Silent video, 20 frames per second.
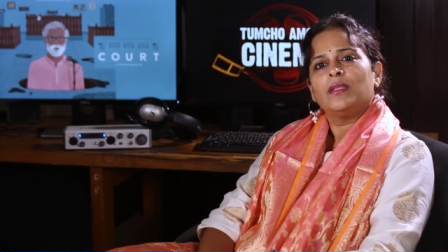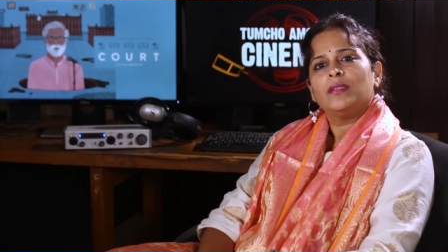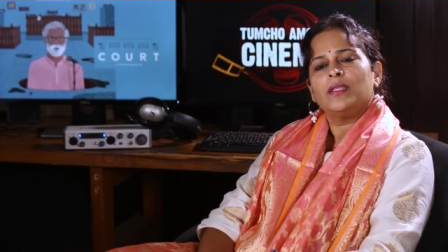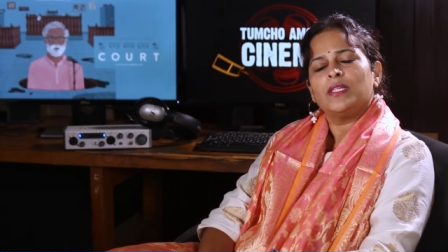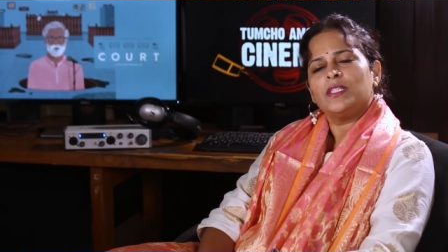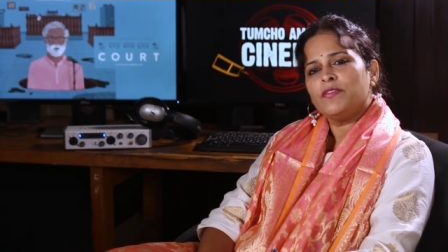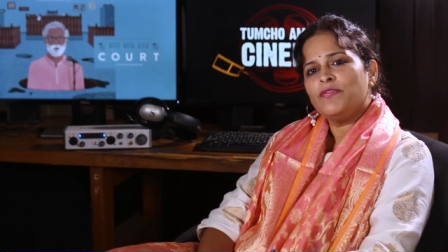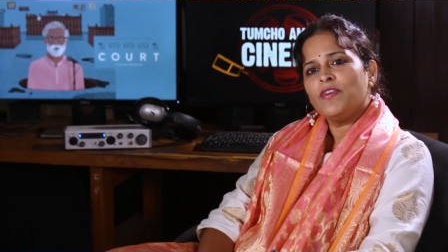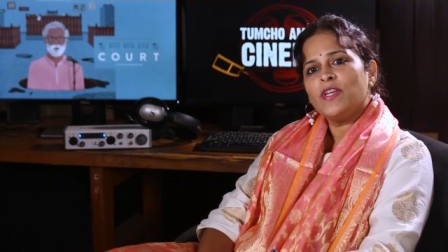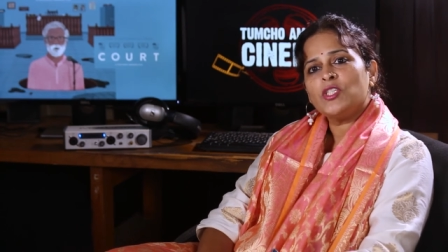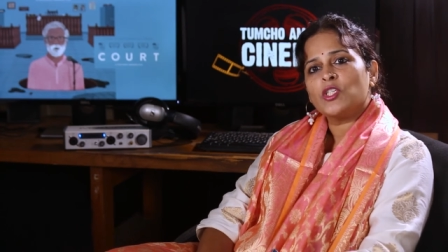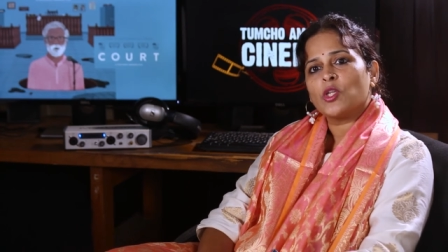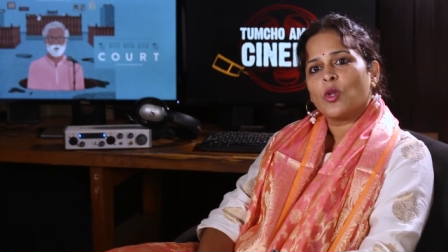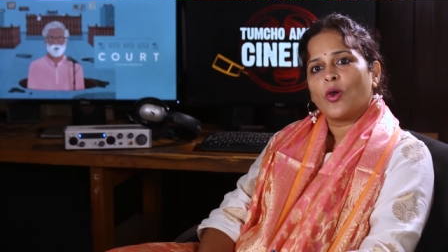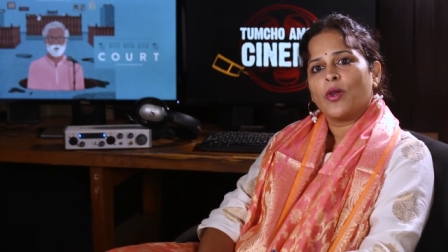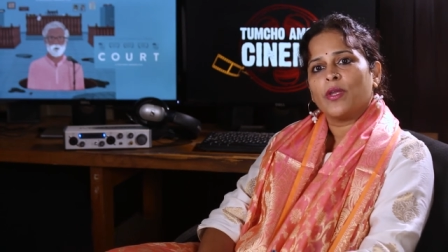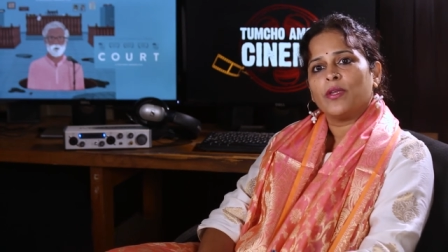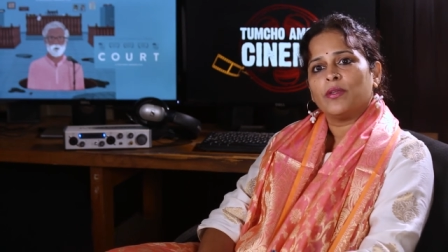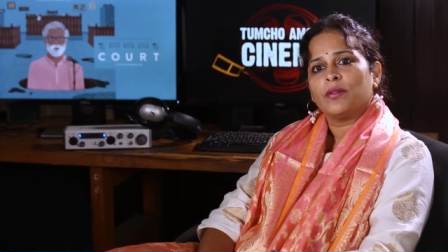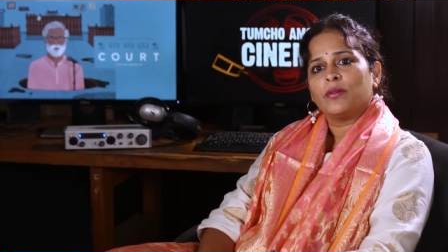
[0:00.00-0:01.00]
The defense
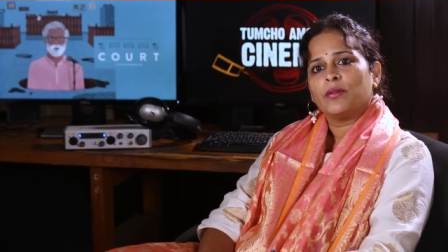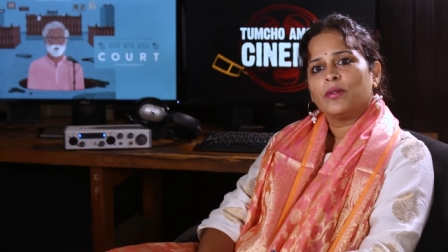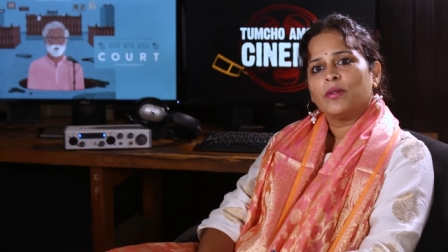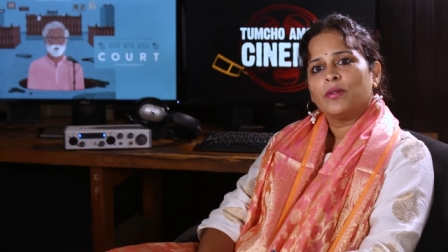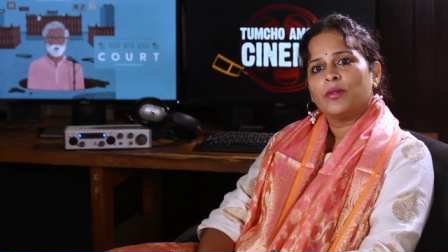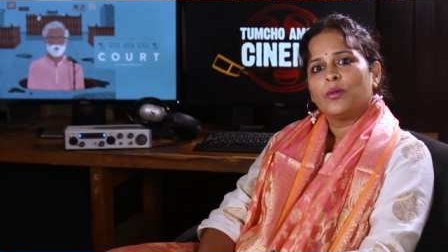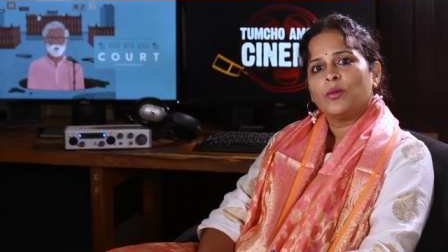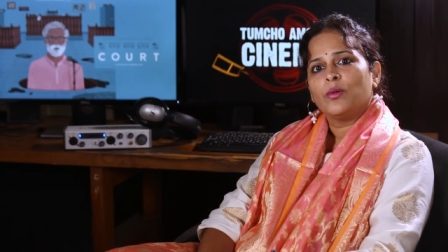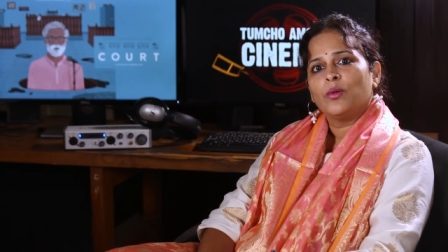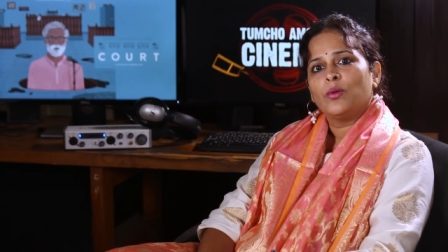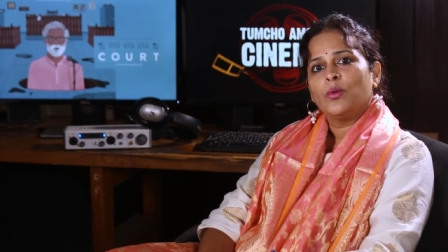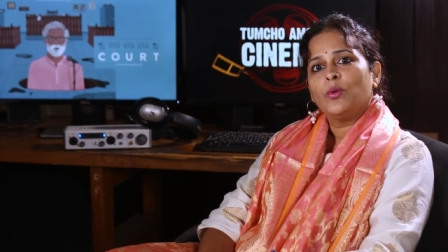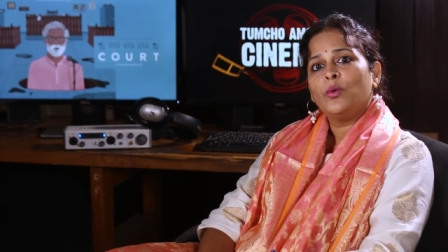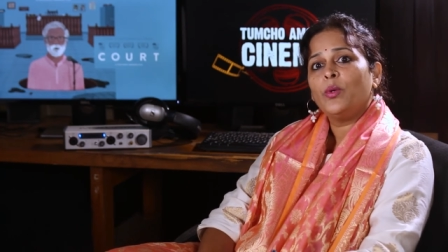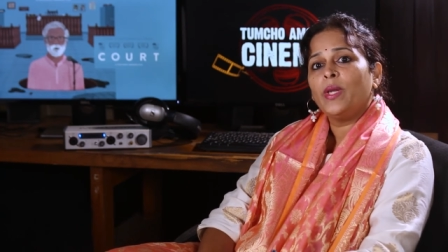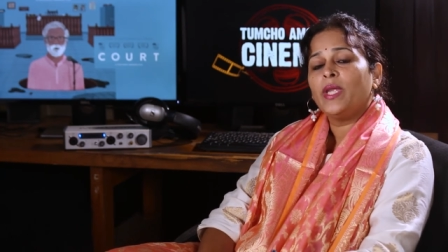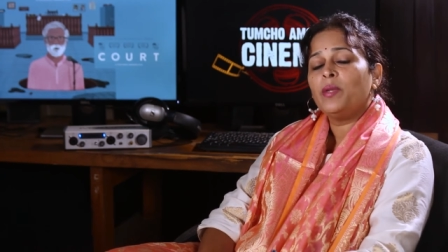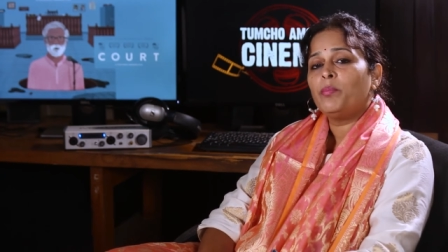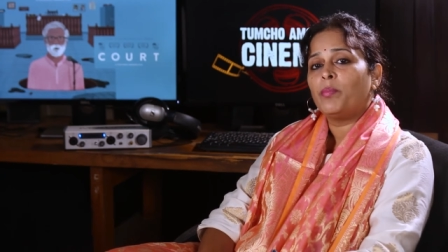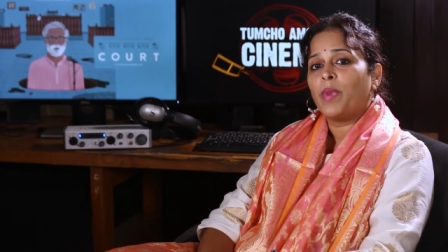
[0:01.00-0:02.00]
lawyer
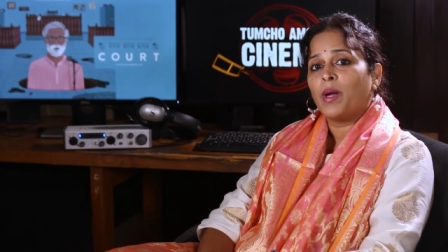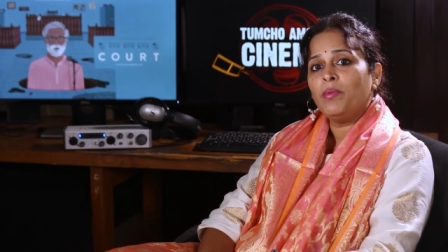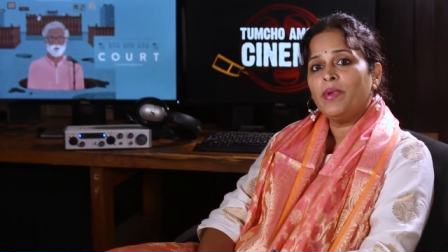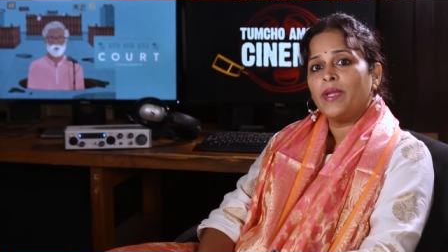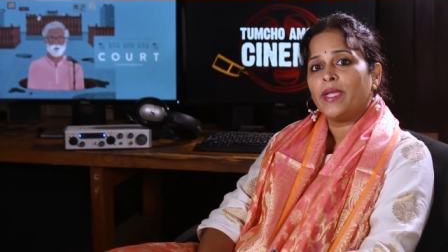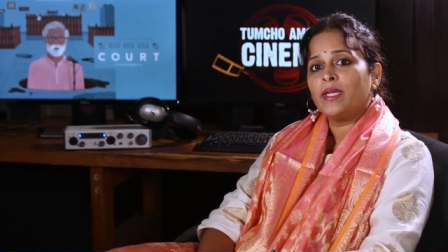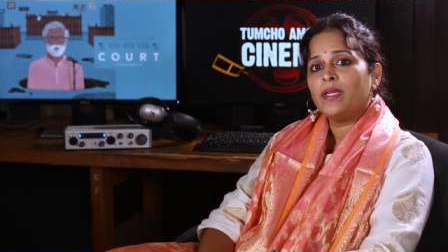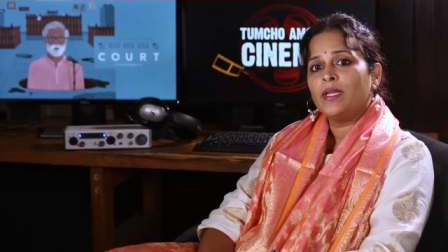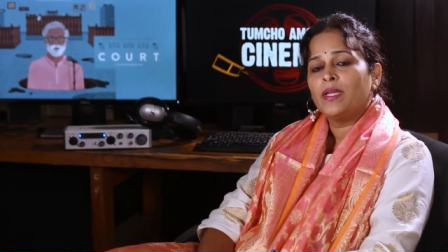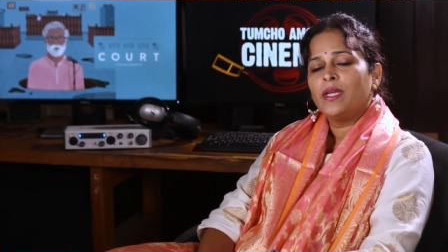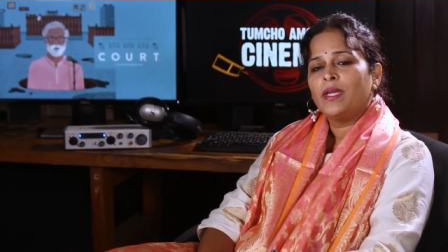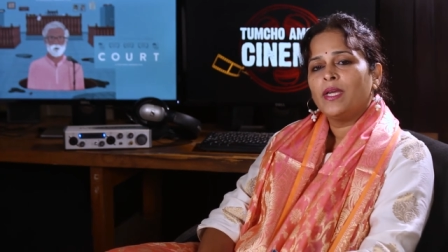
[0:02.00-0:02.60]
who in public